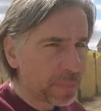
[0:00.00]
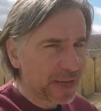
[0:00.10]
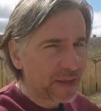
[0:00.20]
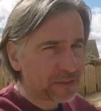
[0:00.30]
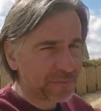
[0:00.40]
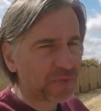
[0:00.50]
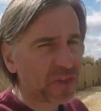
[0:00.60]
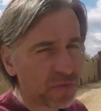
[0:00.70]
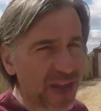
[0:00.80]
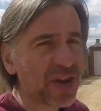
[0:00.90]
but it is
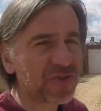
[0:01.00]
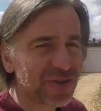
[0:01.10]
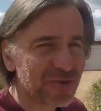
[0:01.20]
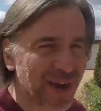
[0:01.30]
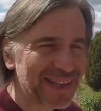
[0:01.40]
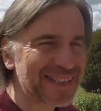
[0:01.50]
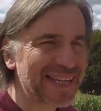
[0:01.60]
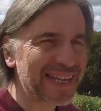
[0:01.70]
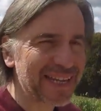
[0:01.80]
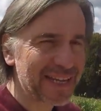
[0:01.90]

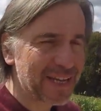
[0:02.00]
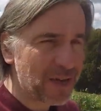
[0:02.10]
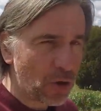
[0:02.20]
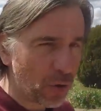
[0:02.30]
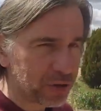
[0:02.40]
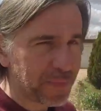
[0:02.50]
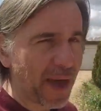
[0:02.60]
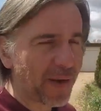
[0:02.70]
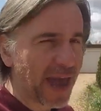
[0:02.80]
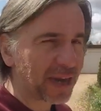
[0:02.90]
320
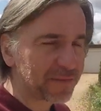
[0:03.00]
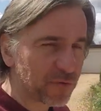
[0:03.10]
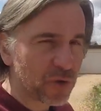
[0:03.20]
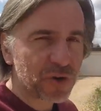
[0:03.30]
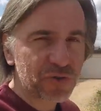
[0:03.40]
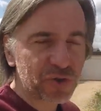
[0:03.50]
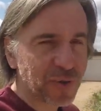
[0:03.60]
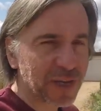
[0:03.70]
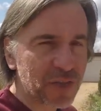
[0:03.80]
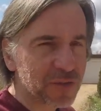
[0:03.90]
horsepower and
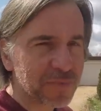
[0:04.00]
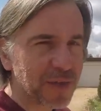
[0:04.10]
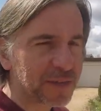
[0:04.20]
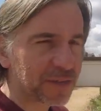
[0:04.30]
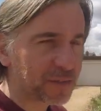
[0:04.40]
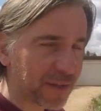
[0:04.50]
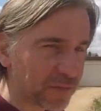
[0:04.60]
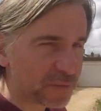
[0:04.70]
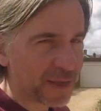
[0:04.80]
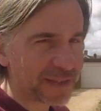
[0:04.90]
420 newton meters,
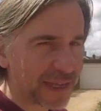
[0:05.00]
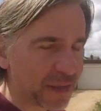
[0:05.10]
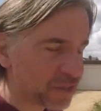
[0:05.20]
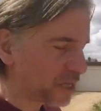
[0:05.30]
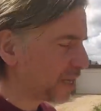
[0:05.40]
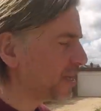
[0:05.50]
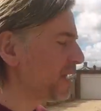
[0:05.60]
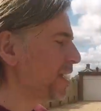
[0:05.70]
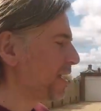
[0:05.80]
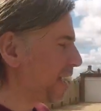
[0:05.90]
7-speed DSG
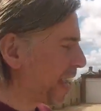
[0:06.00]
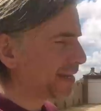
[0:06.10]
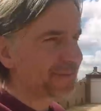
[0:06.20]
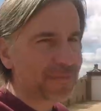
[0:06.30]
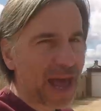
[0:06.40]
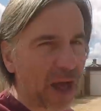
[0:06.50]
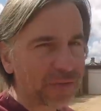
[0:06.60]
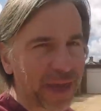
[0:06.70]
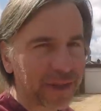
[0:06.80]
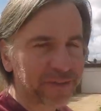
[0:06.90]
and
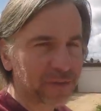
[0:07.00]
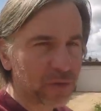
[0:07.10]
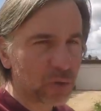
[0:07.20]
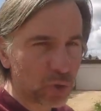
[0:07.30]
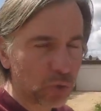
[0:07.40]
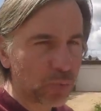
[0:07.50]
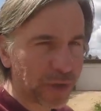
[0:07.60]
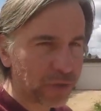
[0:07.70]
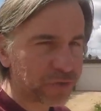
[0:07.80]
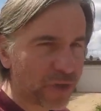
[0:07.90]
Haldex
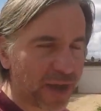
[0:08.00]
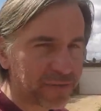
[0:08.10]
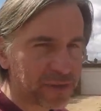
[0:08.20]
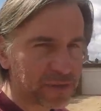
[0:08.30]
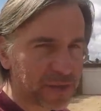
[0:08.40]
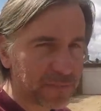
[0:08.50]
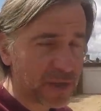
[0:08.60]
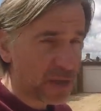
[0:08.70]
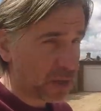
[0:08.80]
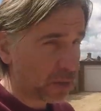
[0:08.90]
all-wheel drive system
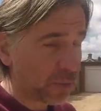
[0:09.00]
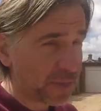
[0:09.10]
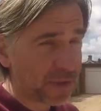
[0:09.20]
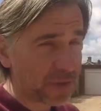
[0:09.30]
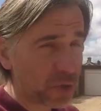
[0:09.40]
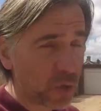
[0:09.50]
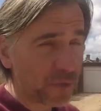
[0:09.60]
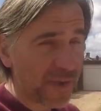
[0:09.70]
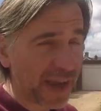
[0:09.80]
with torque